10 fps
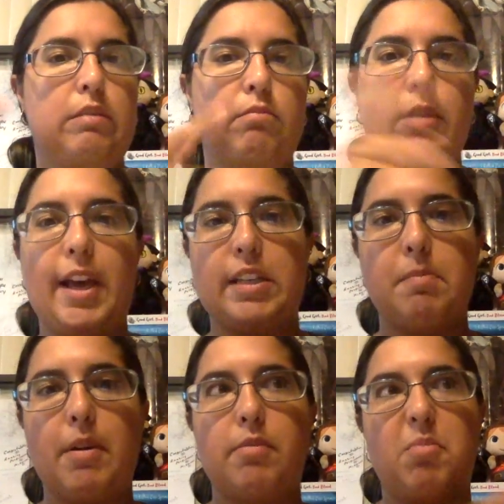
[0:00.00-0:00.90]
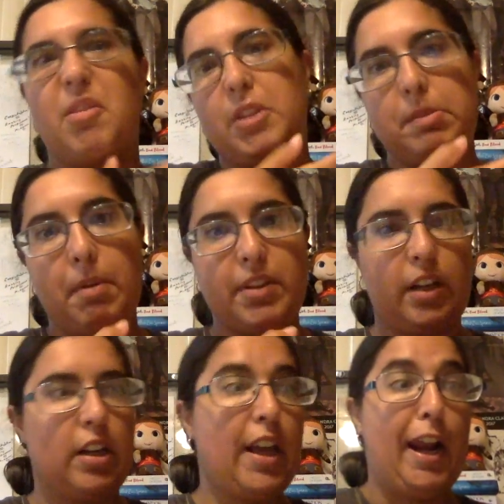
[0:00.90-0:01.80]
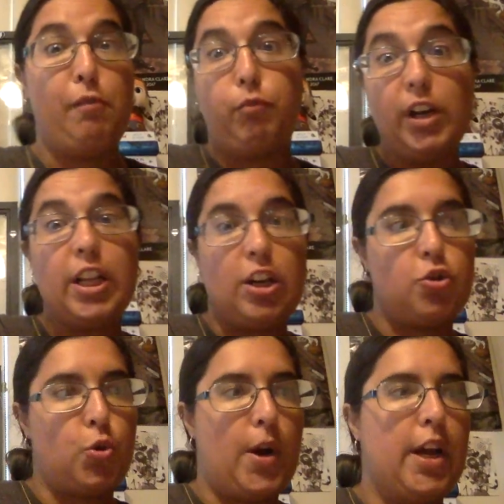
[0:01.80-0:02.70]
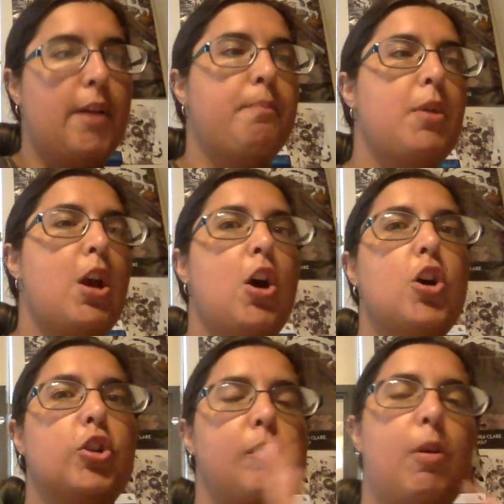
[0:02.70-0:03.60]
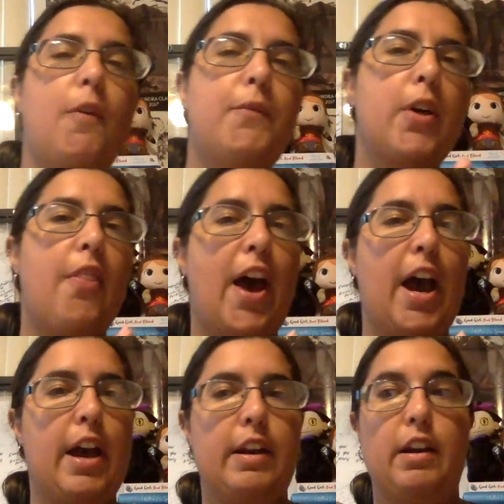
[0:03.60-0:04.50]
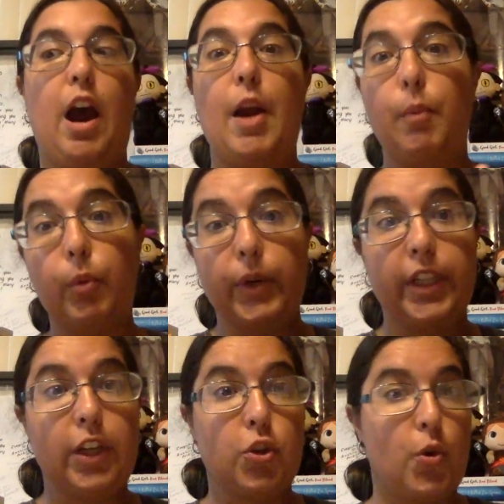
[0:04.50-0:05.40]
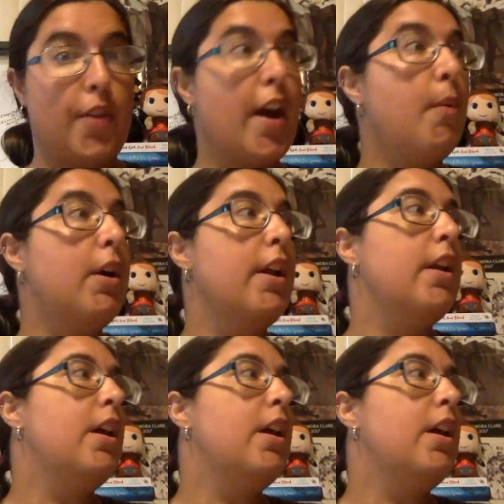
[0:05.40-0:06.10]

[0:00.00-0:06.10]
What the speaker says: last month, well, this month technically, and I really enjoyed it. So I'm hopeful that I will really enjoy that one.